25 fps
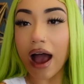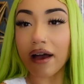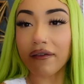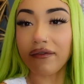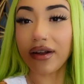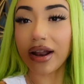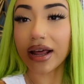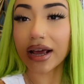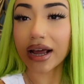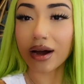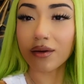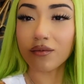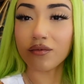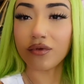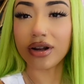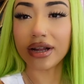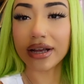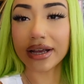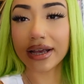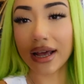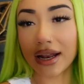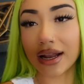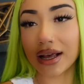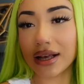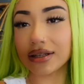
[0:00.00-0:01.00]
I feel like I'm really
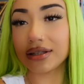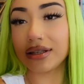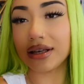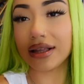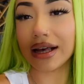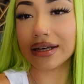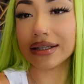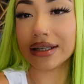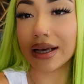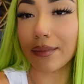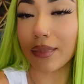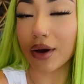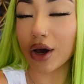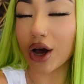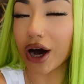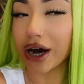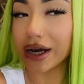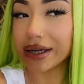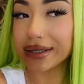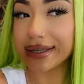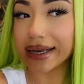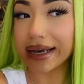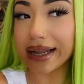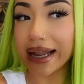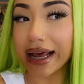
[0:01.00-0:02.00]
getting into that type of
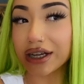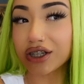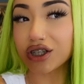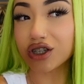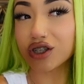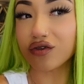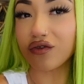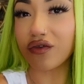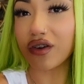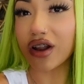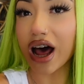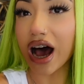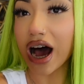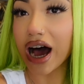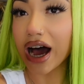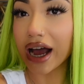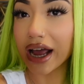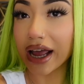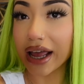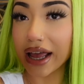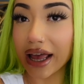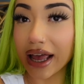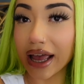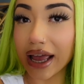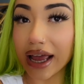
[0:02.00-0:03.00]
content, like just
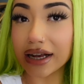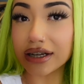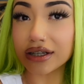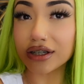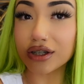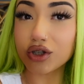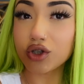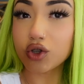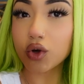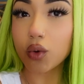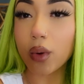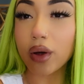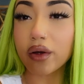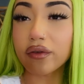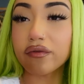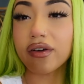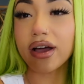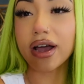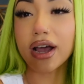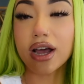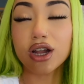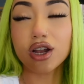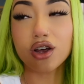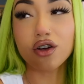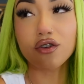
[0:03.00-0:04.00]
vlogging and just doing
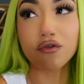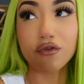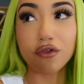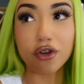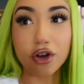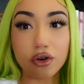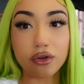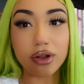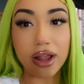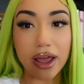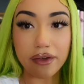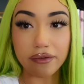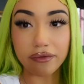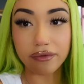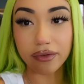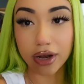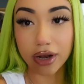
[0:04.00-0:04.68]
regular real life